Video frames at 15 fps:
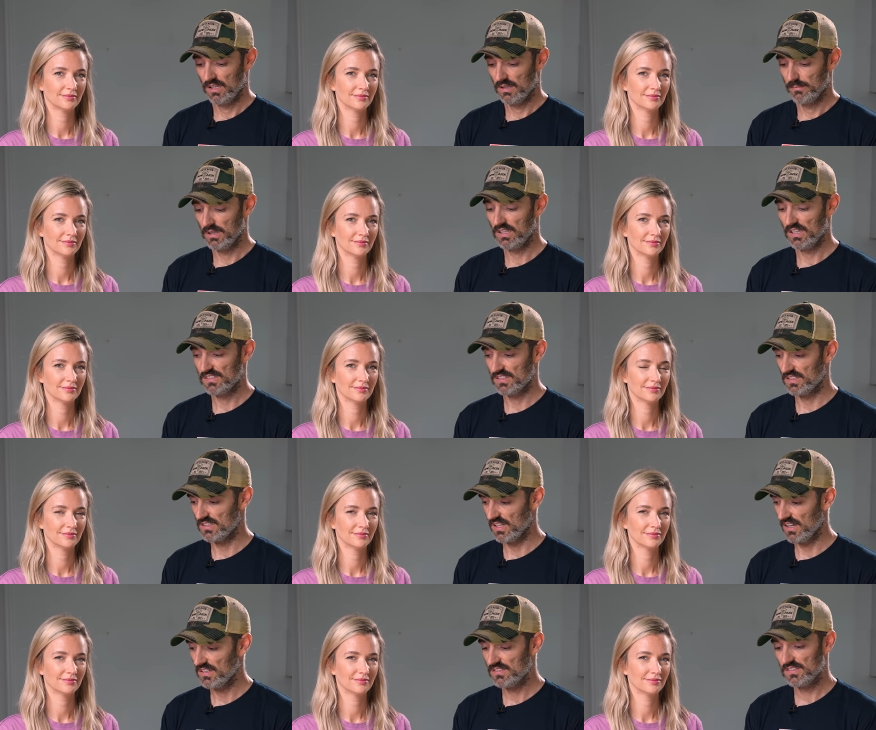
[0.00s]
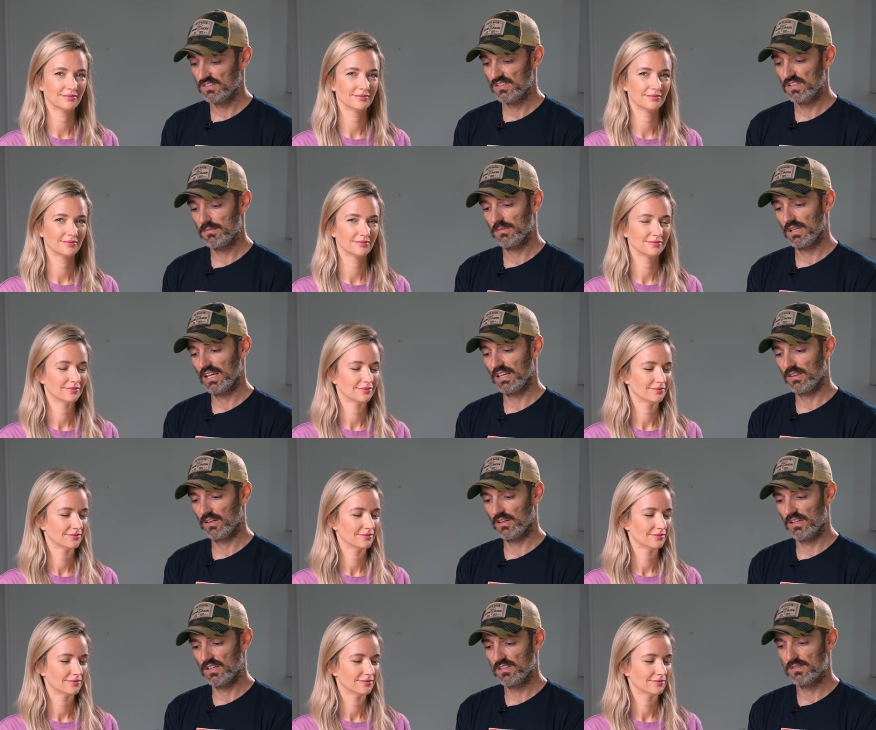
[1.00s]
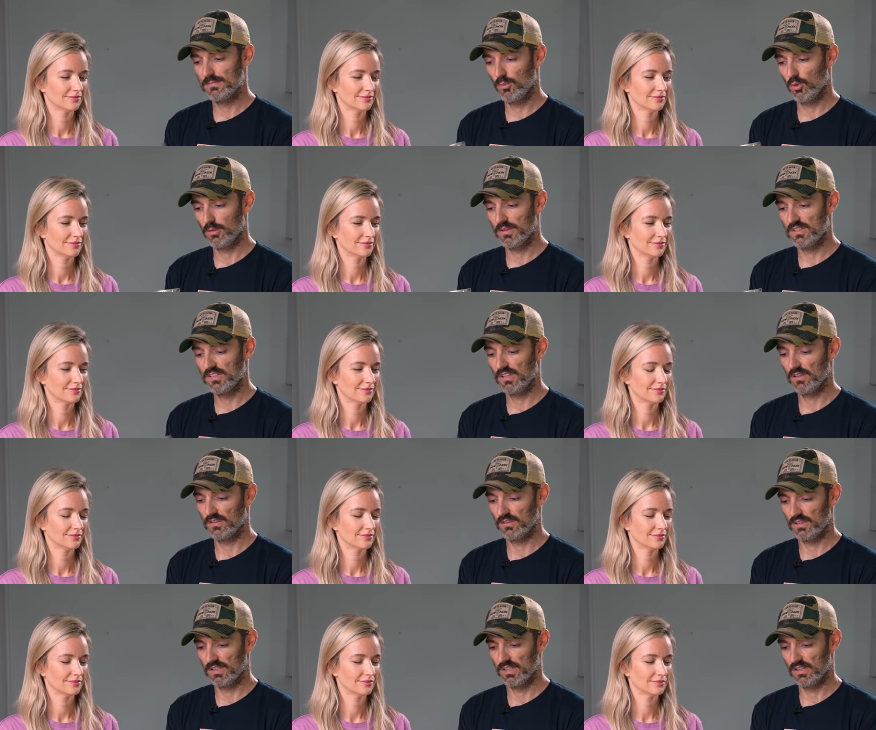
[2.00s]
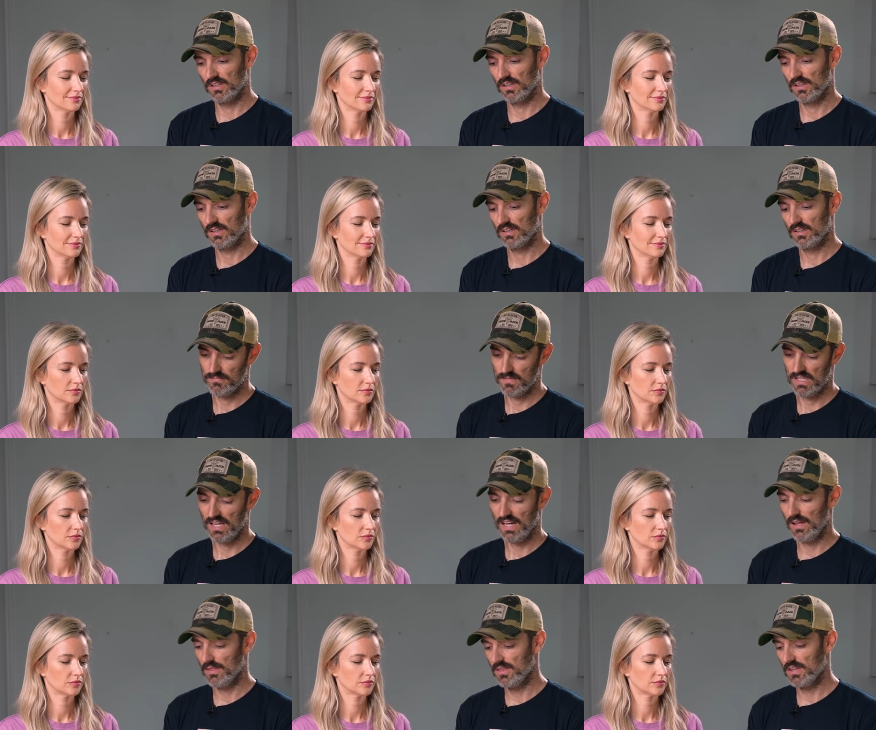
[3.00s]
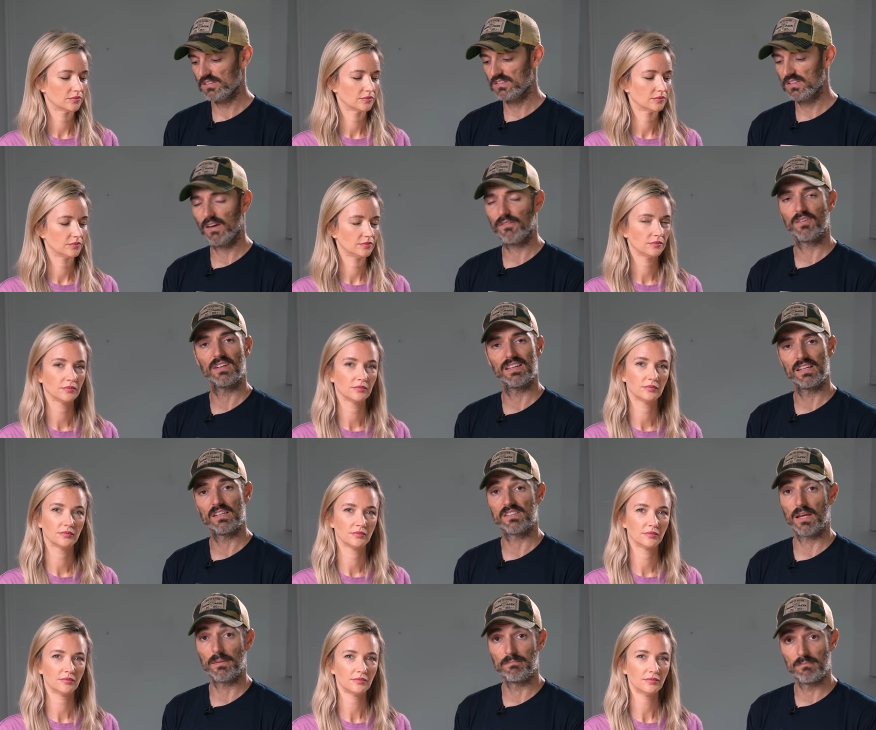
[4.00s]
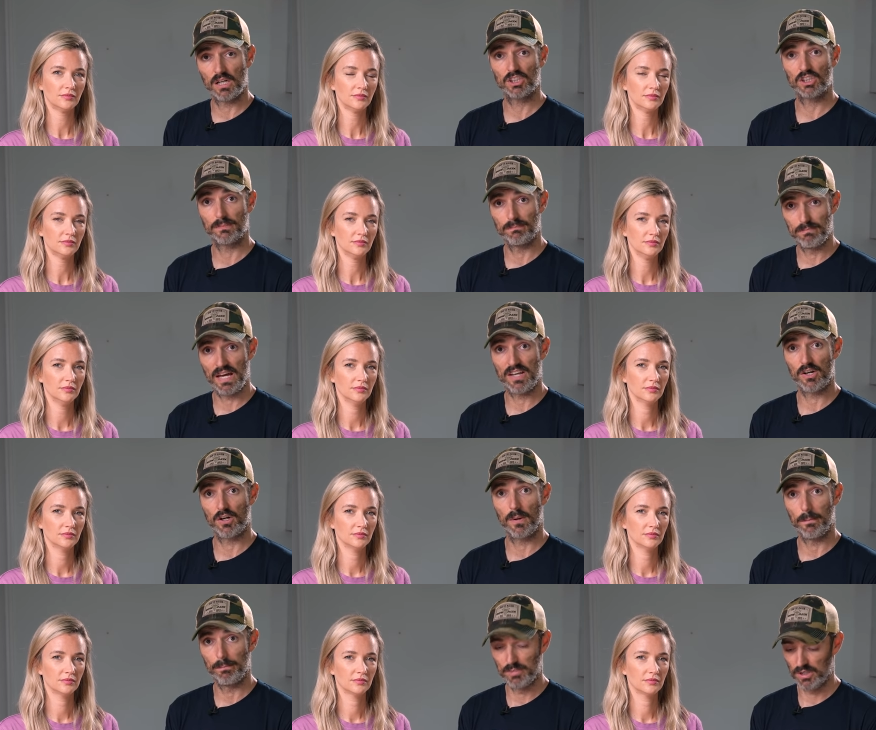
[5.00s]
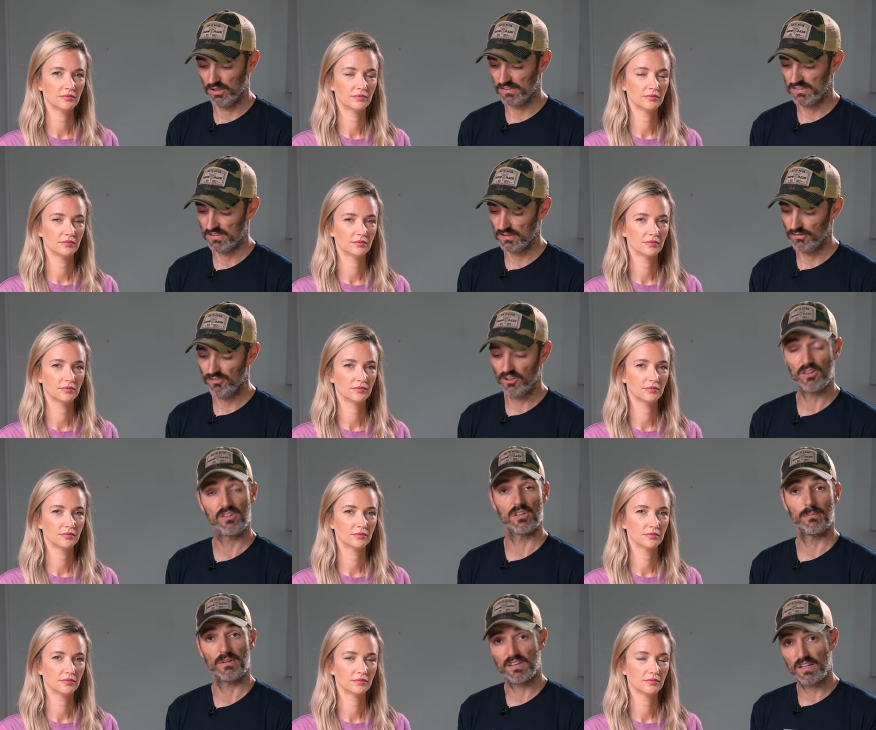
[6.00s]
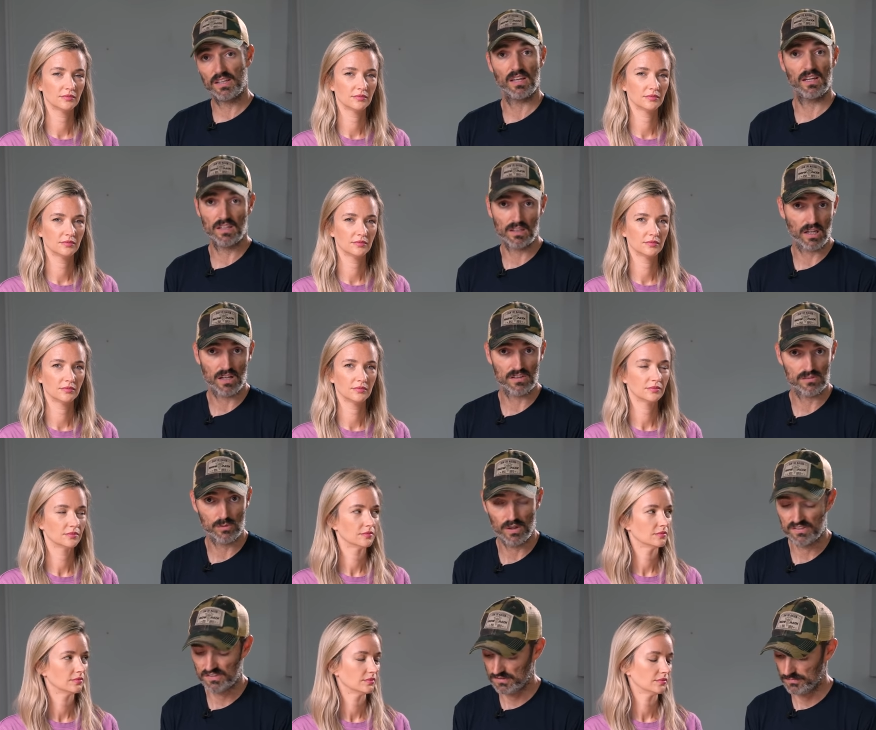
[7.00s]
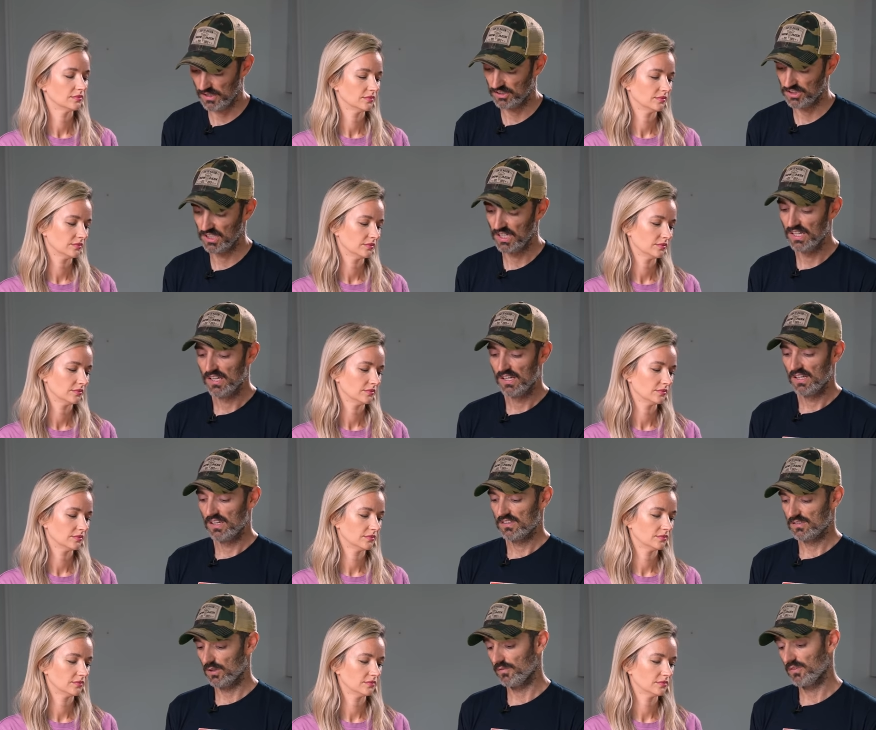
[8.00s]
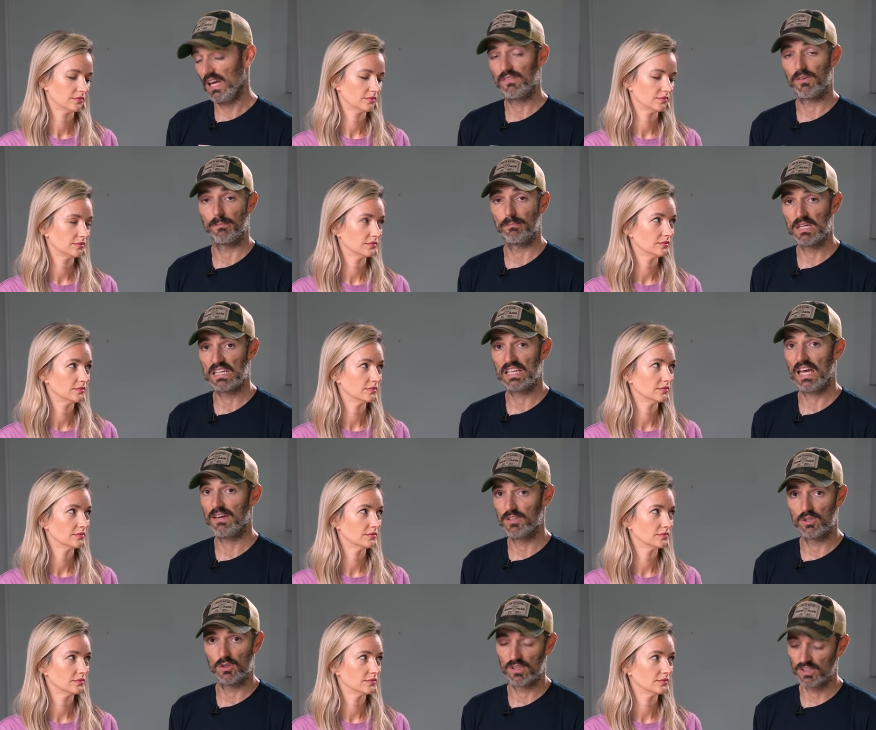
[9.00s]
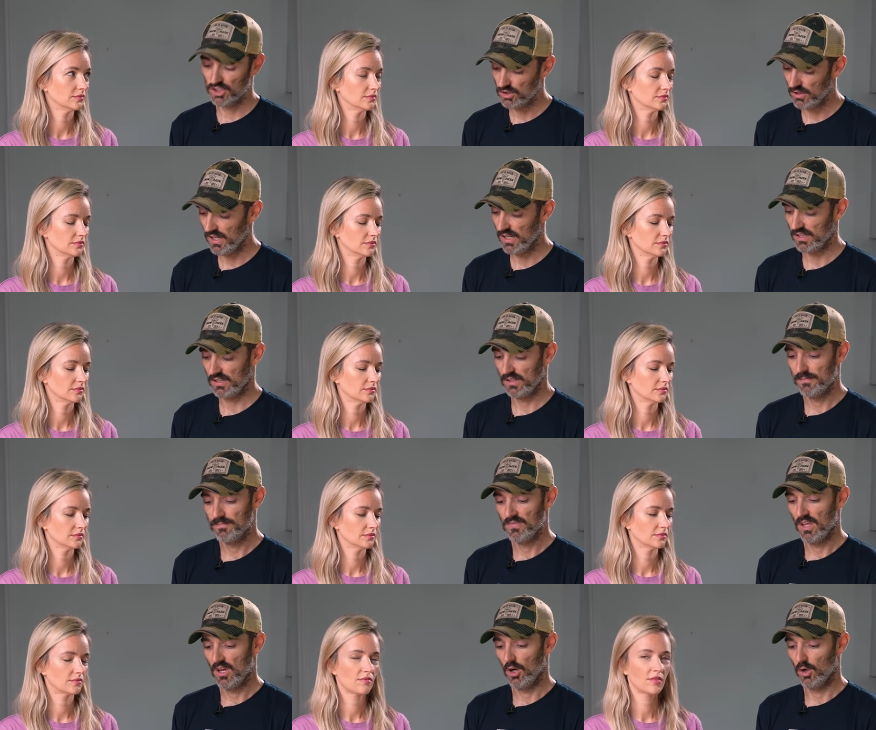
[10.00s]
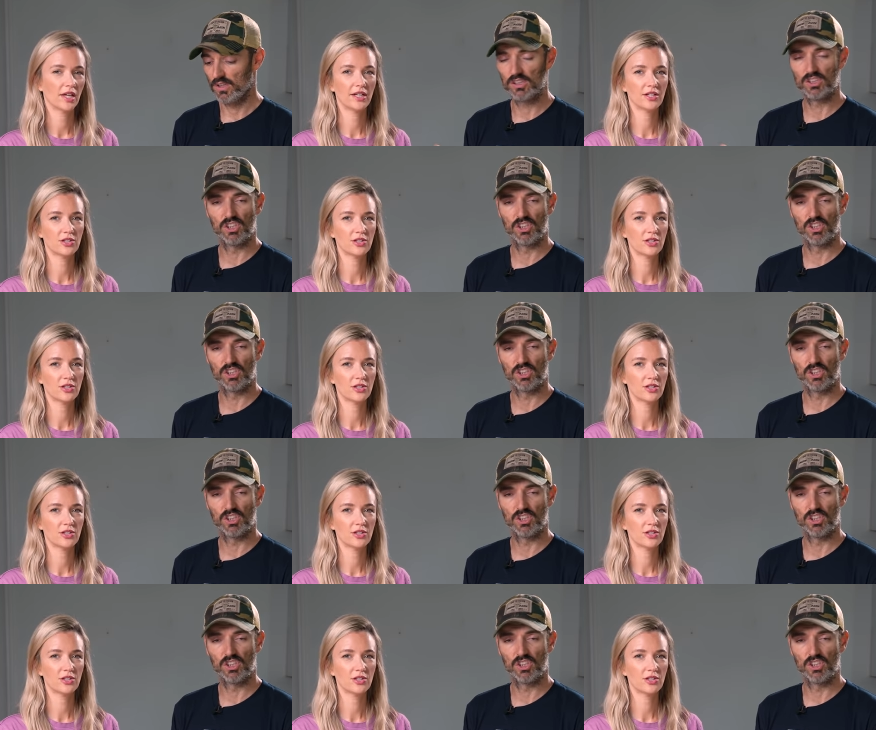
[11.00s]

Speaker 1: because it does seem like there is more material here. Yeah, this definitely is a much better built filter, but then again, it costs twice as much. So if you have a big heavy duty truck, or you